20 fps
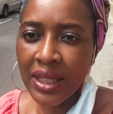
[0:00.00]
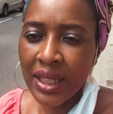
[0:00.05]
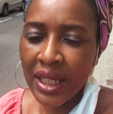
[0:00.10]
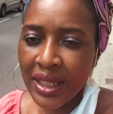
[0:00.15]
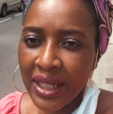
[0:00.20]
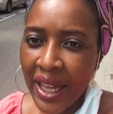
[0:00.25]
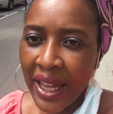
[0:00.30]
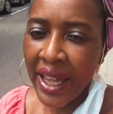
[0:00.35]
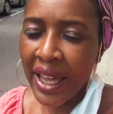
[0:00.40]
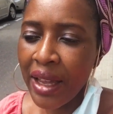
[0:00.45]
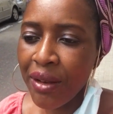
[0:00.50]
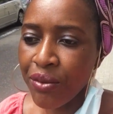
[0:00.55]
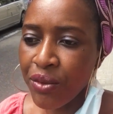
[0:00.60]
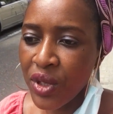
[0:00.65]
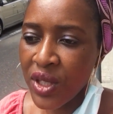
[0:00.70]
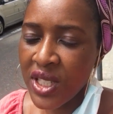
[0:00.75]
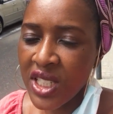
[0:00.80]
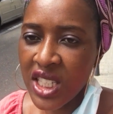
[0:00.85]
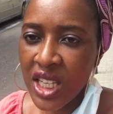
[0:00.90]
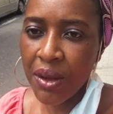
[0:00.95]
that I have
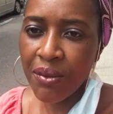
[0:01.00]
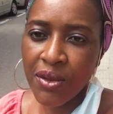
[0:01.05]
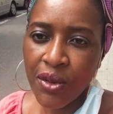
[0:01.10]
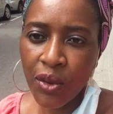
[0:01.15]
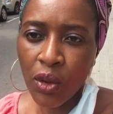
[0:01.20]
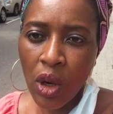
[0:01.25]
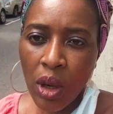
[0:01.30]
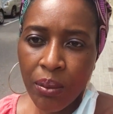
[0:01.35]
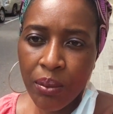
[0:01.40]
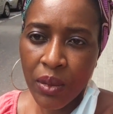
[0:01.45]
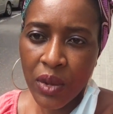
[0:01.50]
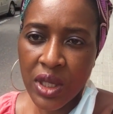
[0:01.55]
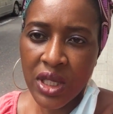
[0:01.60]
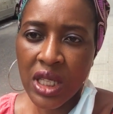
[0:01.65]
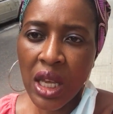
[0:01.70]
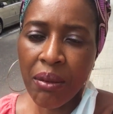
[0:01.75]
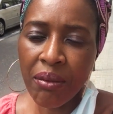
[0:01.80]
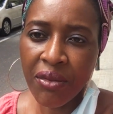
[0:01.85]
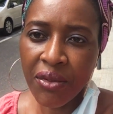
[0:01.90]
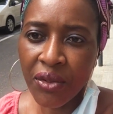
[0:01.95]
received from
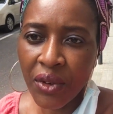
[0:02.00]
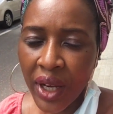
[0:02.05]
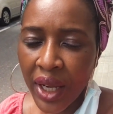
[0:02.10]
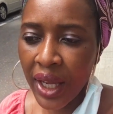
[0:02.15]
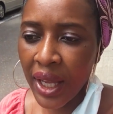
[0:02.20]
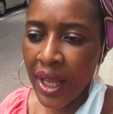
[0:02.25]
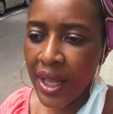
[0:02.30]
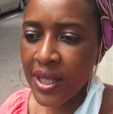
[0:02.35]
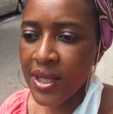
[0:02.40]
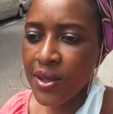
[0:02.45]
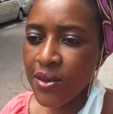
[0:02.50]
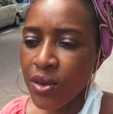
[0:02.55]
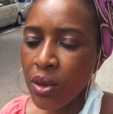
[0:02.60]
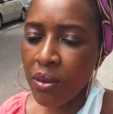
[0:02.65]
some friends,